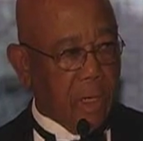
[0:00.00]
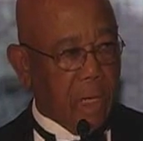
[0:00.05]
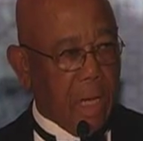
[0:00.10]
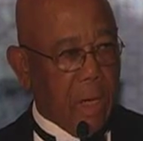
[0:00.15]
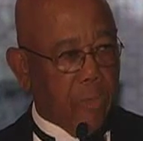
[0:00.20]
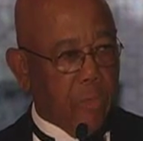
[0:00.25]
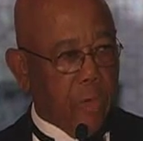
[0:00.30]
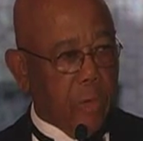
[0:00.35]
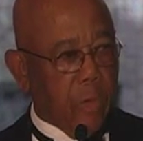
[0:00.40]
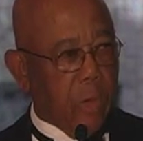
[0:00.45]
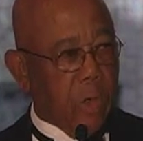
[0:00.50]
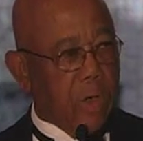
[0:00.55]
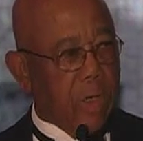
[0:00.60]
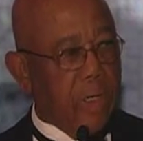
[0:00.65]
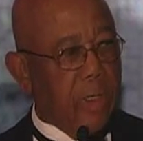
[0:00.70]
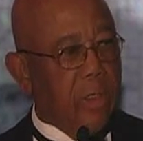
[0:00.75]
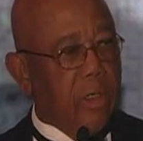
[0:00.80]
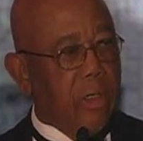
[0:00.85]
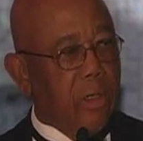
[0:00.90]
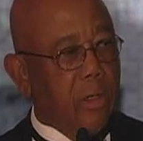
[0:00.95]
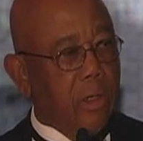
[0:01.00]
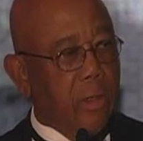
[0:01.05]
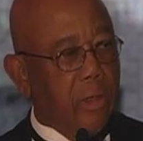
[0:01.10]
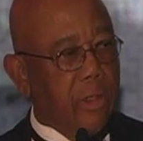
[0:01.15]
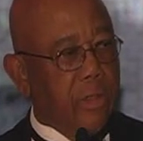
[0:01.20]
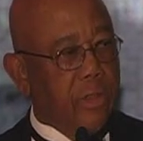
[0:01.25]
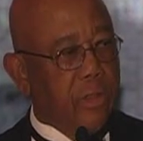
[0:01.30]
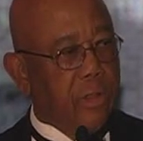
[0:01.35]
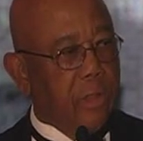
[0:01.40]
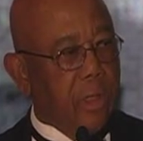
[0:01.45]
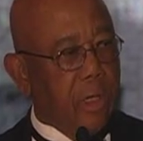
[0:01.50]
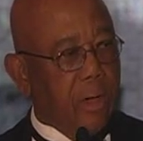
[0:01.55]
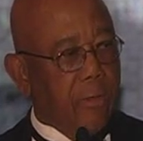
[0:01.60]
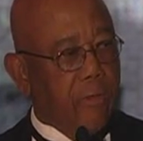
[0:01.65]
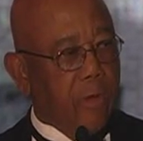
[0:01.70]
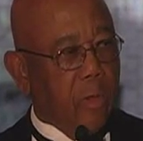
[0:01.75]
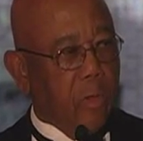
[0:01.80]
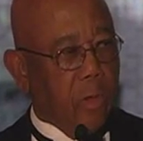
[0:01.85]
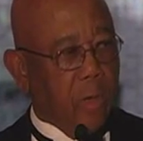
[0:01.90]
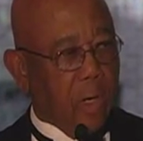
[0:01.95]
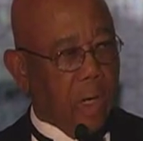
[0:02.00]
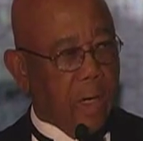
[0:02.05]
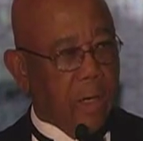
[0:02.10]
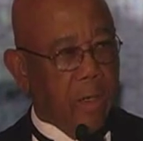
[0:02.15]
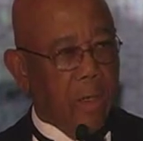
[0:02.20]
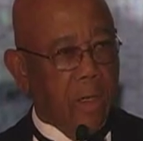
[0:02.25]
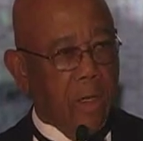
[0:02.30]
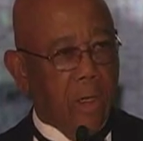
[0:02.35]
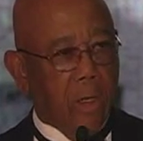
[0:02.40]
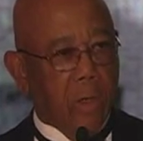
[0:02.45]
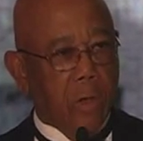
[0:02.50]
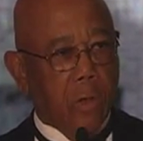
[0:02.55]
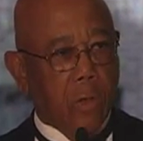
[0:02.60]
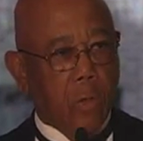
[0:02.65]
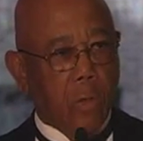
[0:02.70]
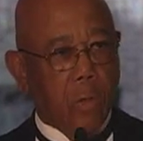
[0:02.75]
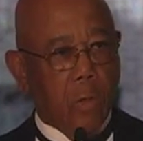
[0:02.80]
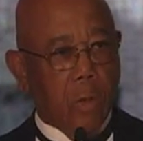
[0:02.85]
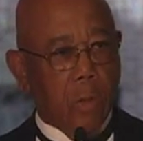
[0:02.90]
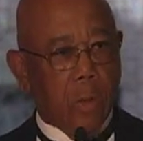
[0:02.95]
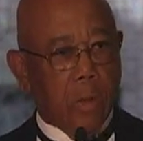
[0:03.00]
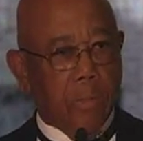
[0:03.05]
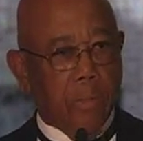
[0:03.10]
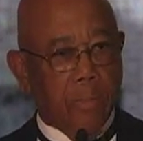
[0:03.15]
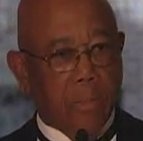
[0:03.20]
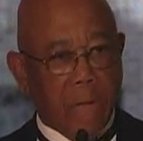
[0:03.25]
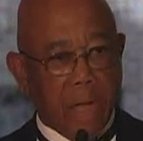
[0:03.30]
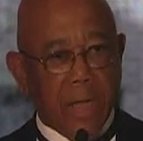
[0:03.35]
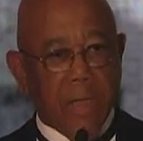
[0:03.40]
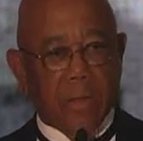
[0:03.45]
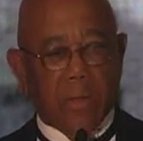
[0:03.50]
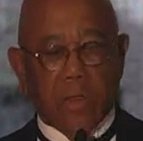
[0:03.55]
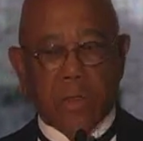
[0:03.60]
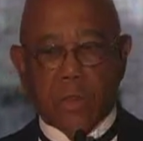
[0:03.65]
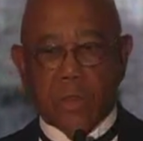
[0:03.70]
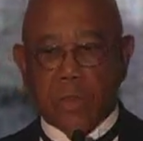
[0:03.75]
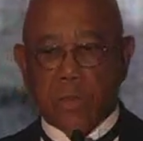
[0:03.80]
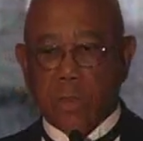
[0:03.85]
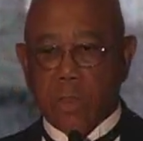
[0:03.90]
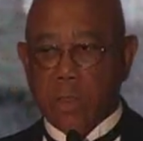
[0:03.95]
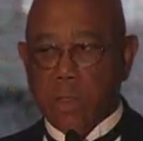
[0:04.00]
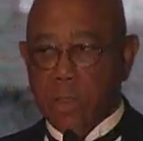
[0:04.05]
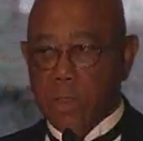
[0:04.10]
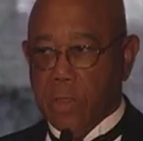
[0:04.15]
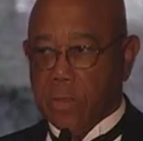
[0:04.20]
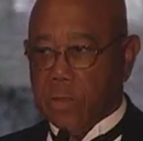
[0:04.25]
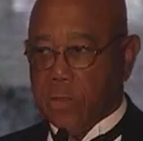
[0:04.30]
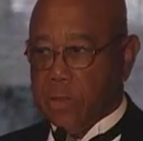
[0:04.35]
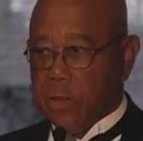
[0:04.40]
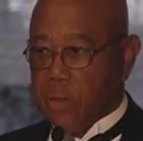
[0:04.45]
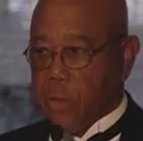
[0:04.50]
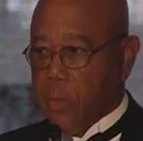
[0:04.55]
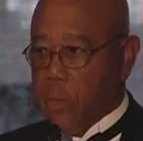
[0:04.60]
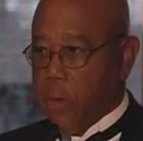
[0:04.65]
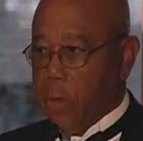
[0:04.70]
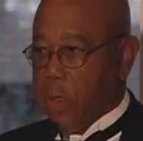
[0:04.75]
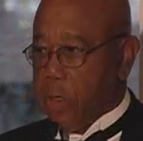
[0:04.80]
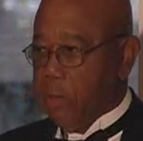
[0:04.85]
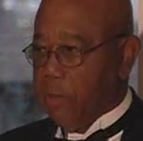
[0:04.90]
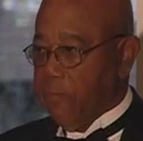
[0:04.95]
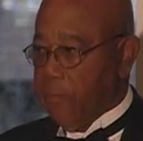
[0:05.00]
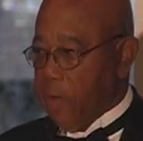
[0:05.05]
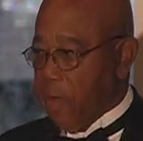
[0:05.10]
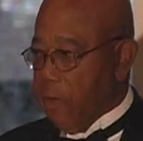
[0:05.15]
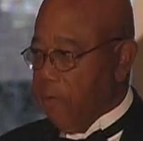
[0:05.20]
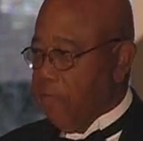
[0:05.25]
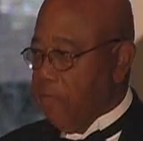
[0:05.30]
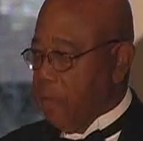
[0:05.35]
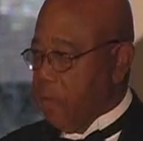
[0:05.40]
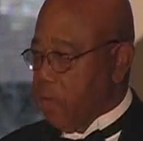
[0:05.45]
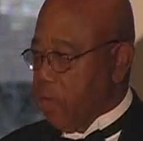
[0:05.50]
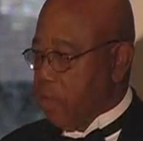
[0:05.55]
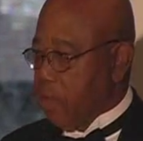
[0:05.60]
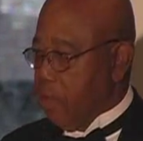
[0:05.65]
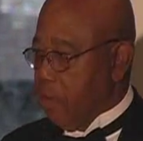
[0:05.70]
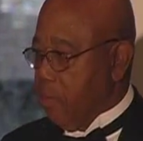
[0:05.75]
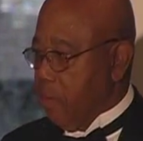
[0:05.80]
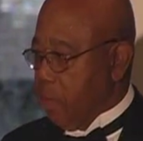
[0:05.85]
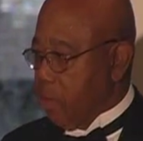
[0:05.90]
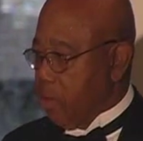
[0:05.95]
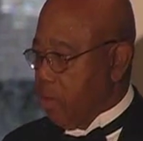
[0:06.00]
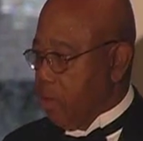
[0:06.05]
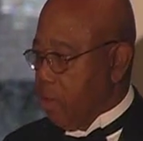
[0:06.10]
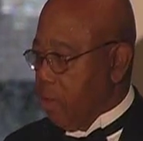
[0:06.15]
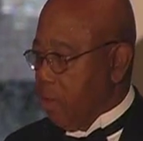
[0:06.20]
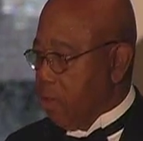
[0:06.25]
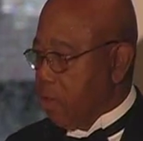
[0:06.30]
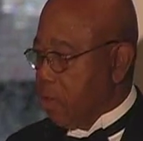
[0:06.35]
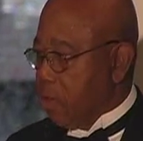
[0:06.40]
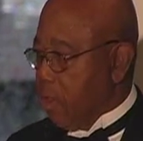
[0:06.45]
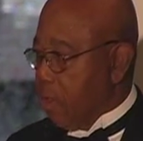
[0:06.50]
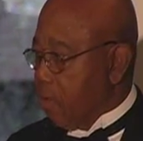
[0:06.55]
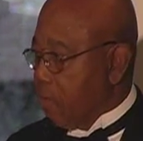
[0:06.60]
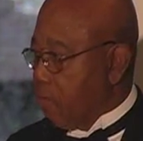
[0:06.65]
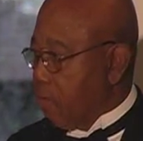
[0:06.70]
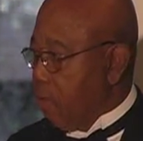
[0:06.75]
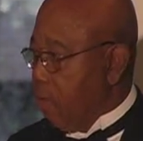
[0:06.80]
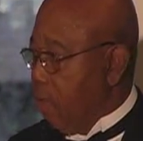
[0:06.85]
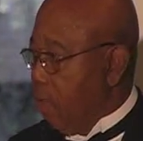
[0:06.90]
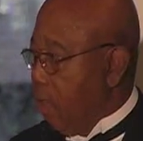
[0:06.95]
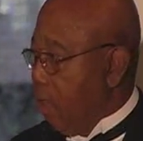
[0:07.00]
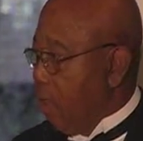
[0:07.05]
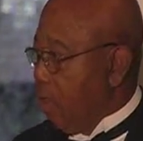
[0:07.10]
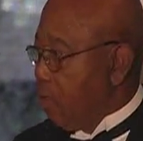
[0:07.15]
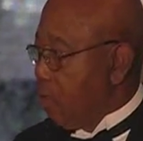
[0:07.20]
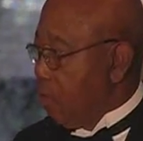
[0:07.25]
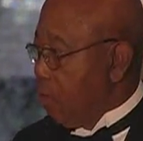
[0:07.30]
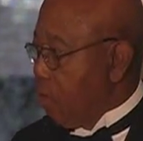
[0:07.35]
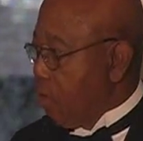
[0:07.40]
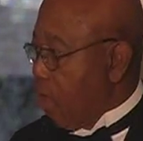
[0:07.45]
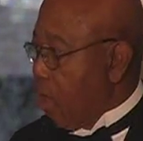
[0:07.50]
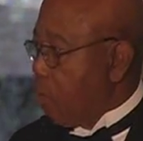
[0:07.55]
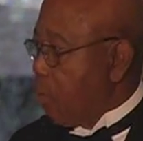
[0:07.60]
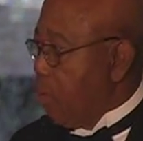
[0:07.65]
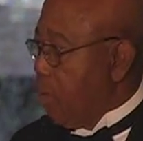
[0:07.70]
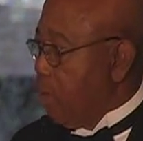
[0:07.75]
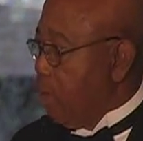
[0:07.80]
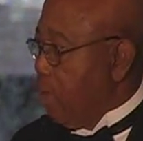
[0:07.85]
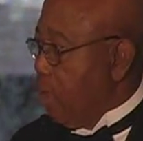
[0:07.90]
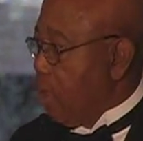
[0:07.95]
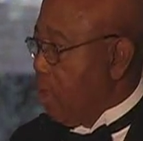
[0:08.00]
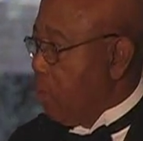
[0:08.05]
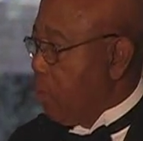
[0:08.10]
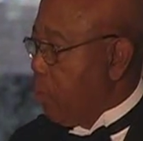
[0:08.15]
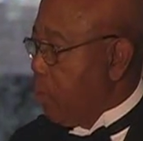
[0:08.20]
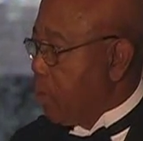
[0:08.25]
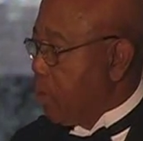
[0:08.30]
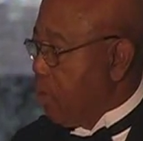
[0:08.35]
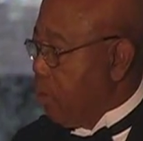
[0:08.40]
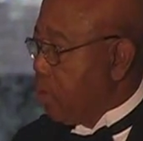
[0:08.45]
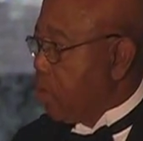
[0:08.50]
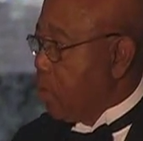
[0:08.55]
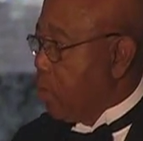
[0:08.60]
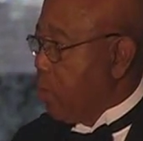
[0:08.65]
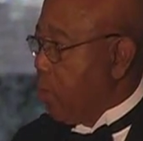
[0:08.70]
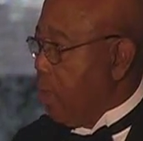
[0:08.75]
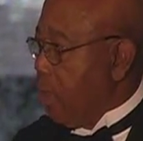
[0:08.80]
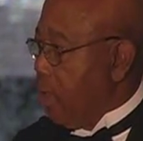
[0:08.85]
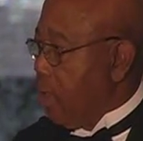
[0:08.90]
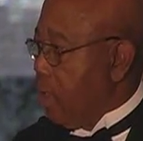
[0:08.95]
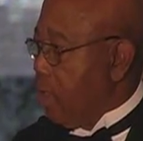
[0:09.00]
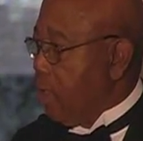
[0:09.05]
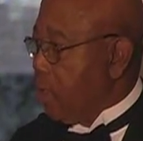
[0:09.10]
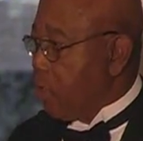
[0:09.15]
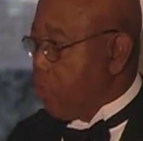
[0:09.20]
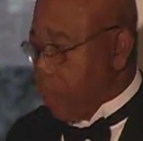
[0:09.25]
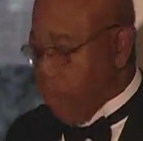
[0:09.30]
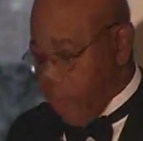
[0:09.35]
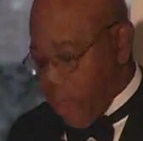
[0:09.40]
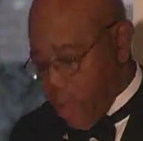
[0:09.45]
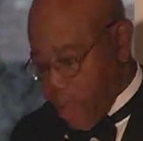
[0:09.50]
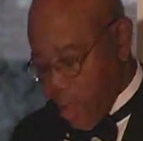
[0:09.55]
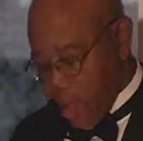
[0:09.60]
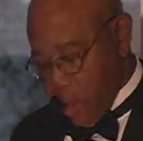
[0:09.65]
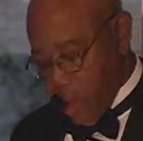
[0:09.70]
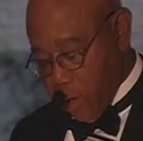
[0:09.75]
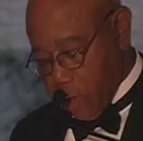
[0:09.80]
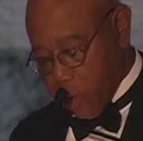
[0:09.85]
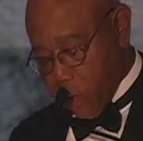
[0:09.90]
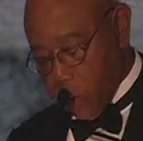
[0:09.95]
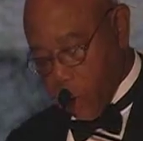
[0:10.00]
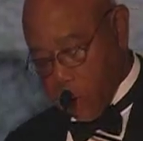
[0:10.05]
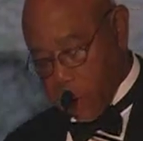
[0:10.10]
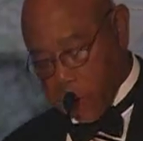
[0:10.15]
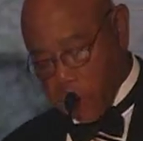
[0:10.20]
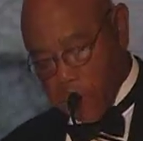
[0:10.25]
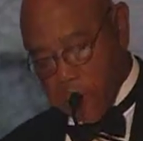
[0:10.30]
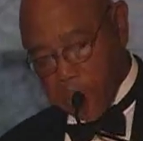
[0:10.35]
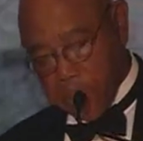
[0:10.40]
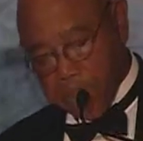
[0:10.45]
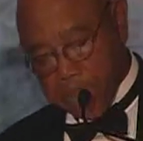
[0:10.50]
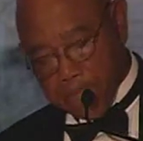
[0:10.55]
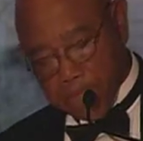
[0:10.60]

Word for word: And we want to encourage everyone who might consider this as a part of their vision and mission in this country to jump in there and participate in expanding this work.